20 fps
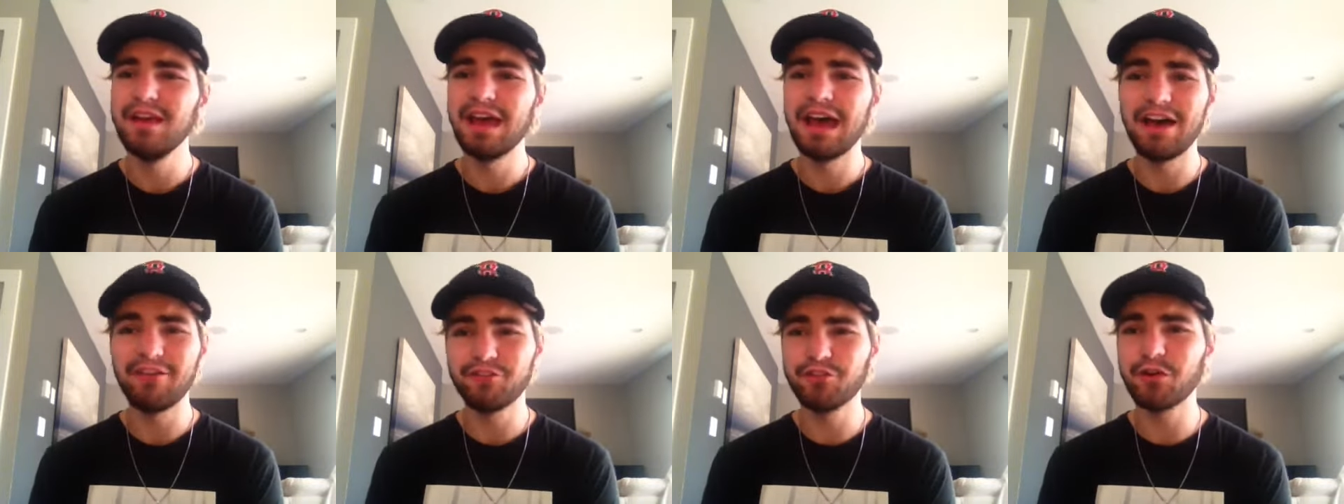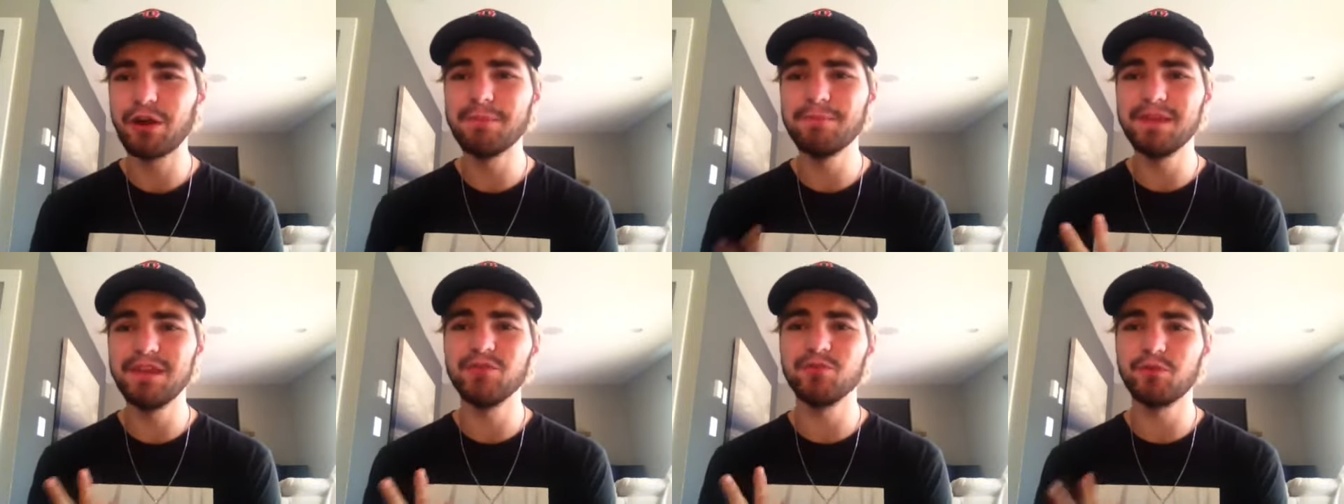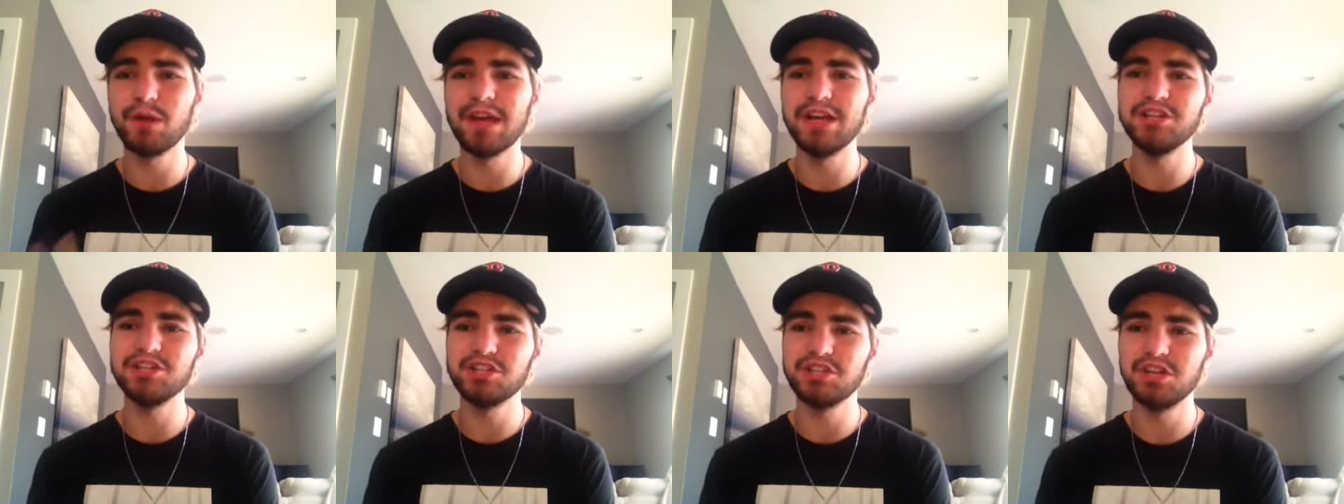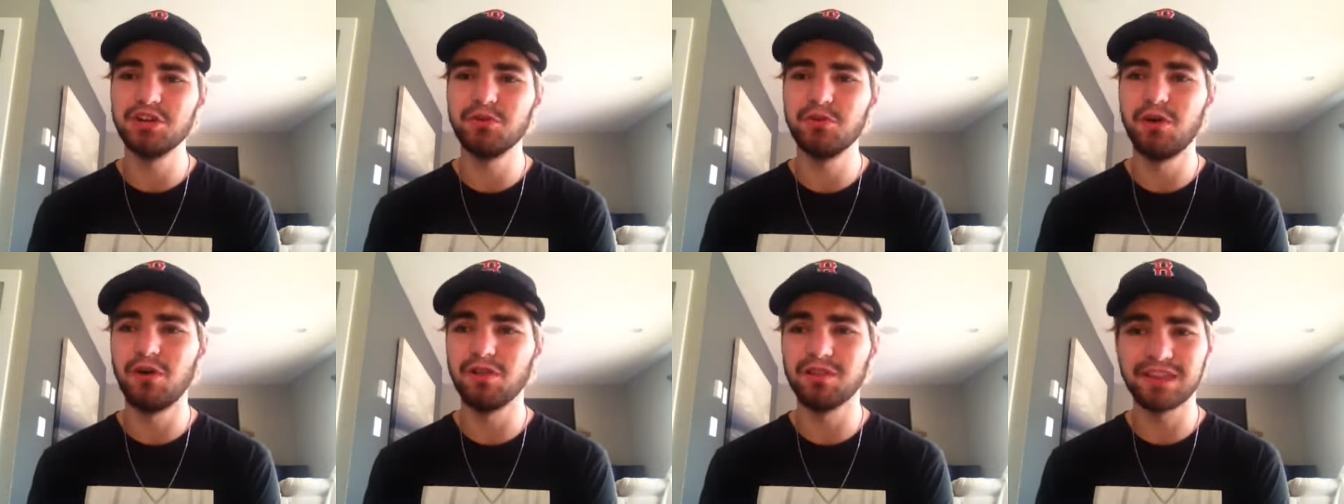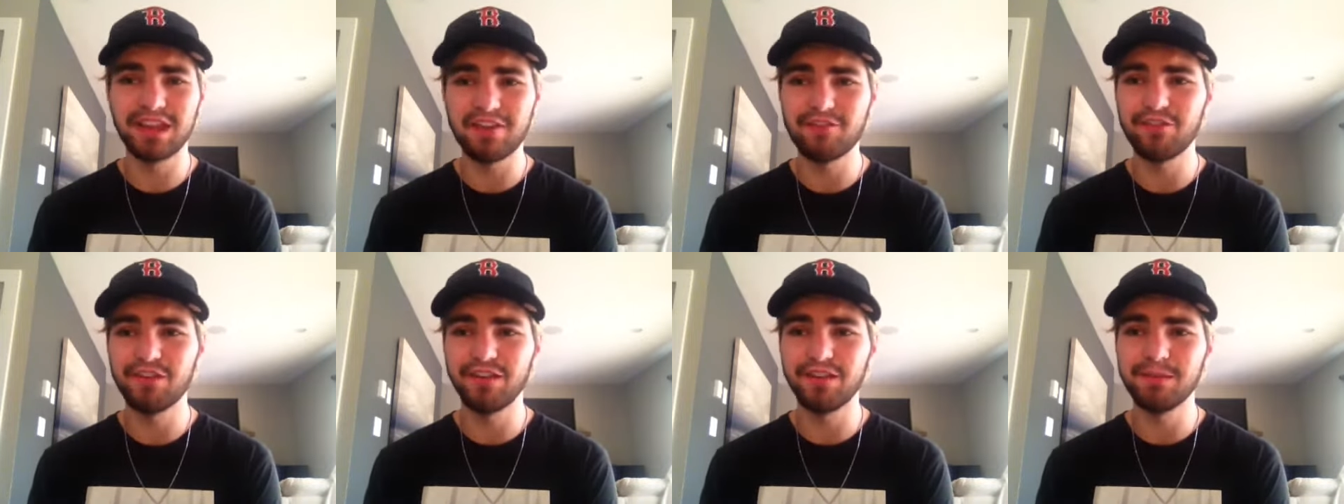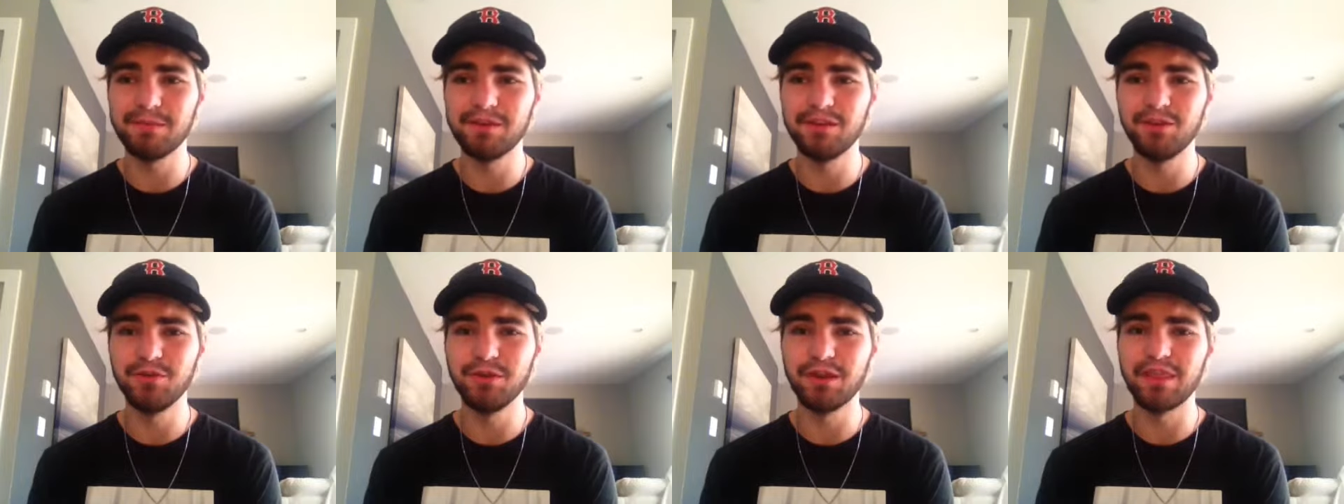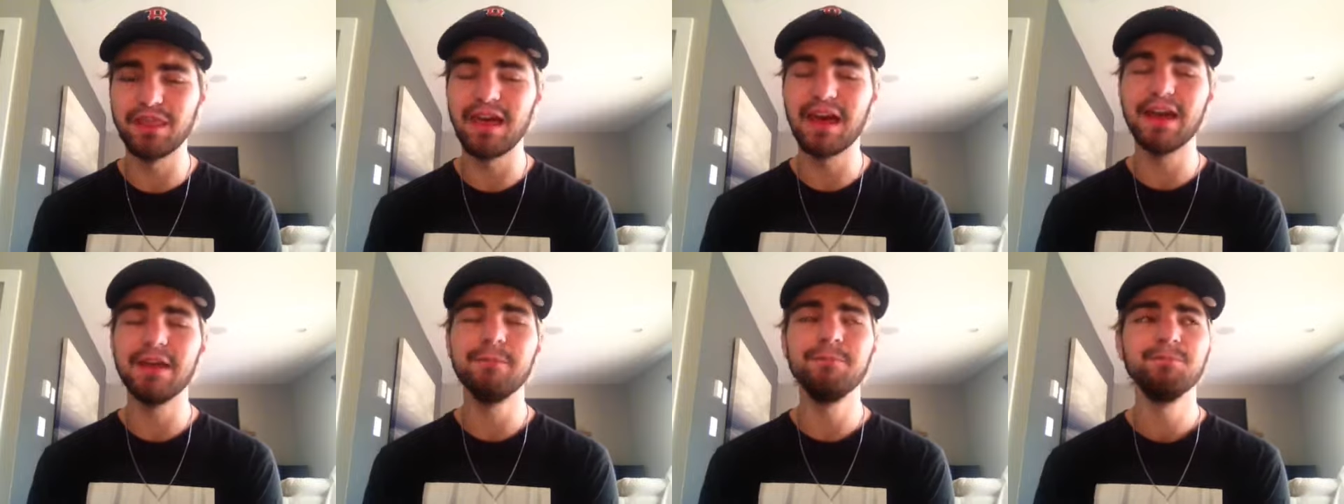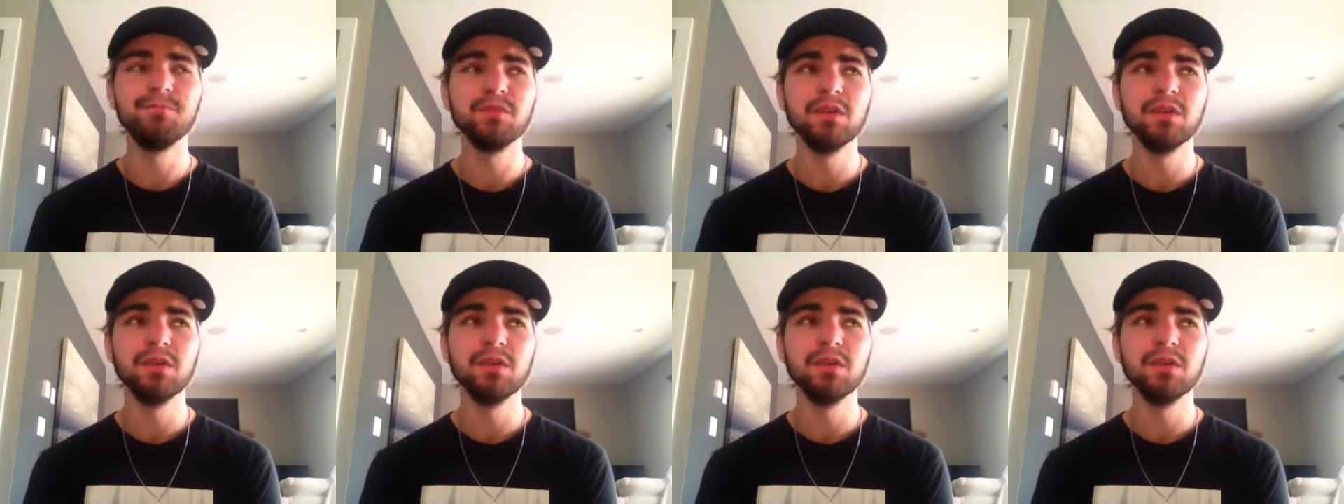After I beat Rage 2, I'll definitely be doing that.